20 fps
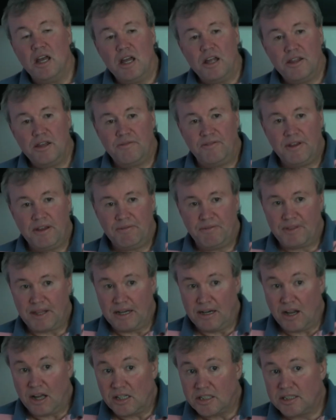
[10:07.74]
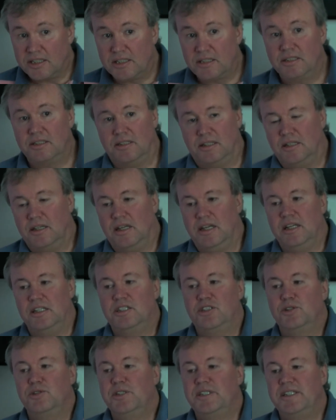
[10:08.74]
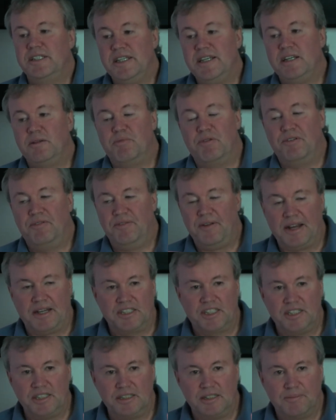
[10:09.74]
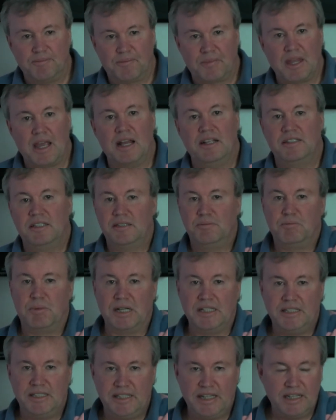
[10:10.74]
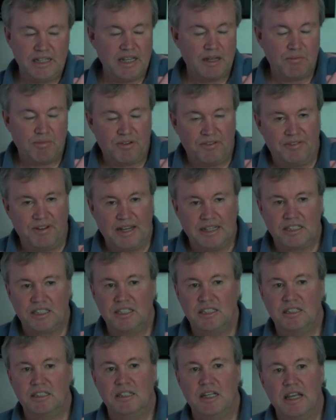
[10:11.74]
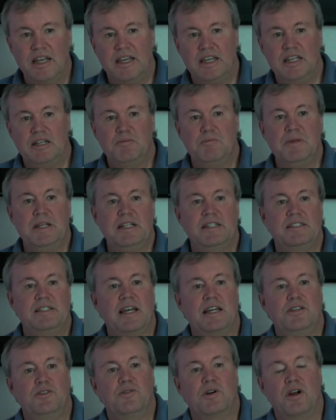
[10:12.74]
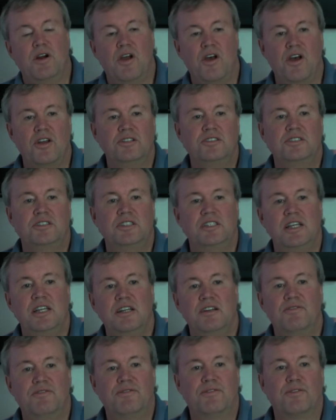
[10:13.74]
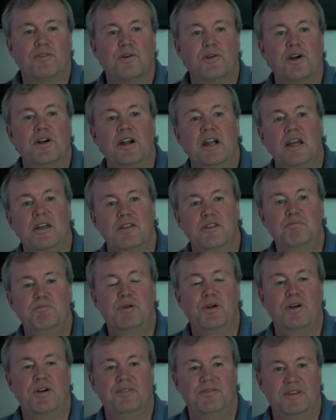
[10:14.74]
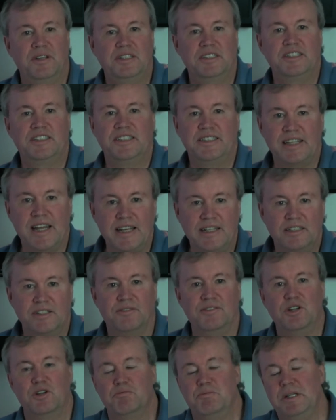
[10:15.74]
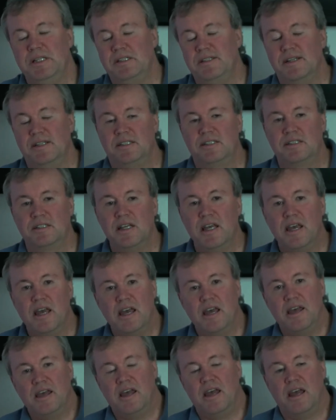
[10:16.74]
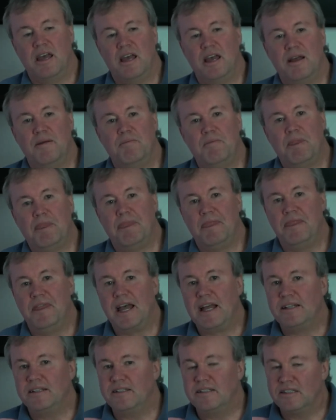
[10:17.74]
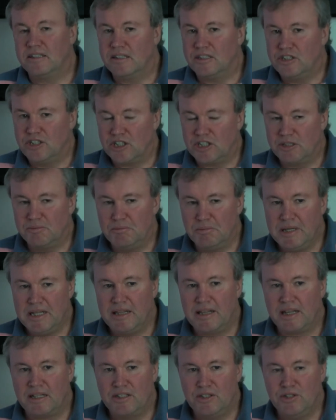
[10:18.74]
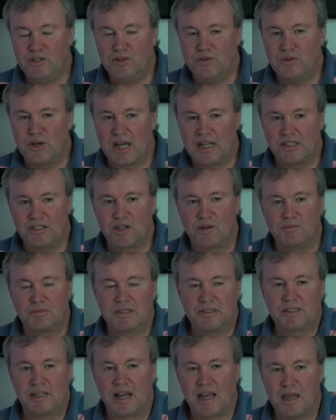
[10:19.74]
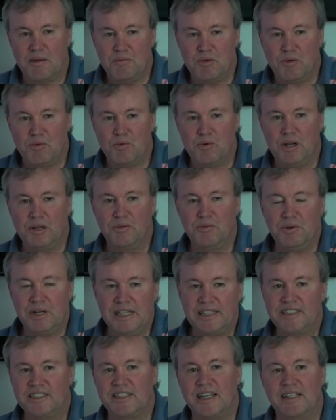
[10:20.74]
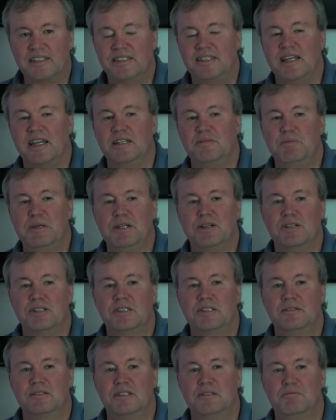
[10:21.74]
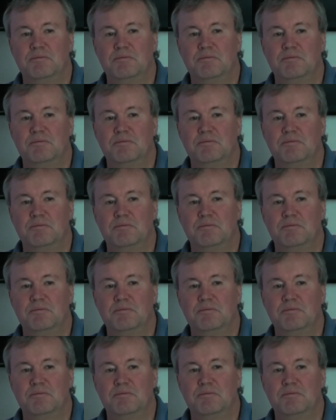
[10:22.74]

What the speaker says: The fifth and last is to seek perfection. And by seeking perfection, it means that you are hunting for the perfect state of your business. That doesn't mean that you at some time will reach that state, because